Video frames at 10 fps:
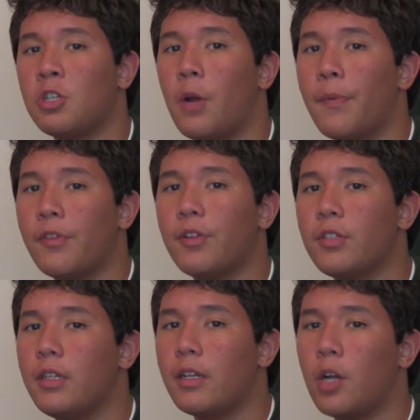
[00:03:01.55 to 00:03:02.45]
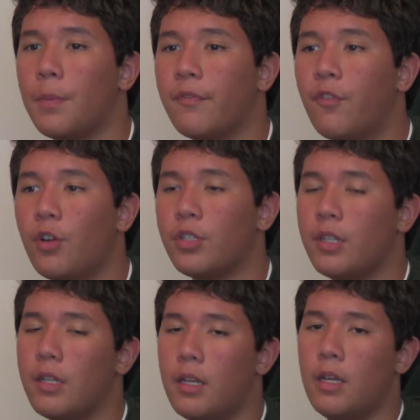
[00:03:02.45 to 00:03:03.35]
carbon-13 and carbon-14,